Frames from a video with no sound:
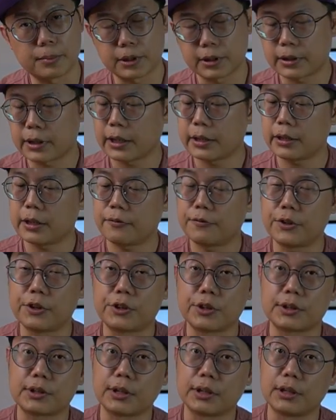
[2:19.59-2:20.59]
but the 10 gig
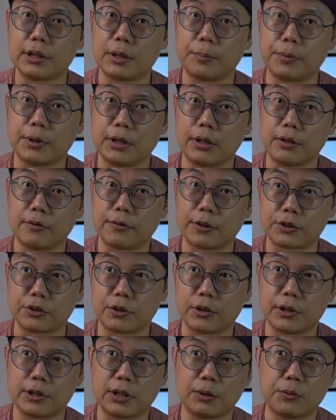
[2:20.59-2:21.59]
features a DP
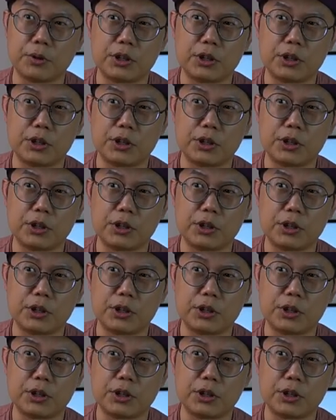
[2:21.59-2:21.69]
functionality,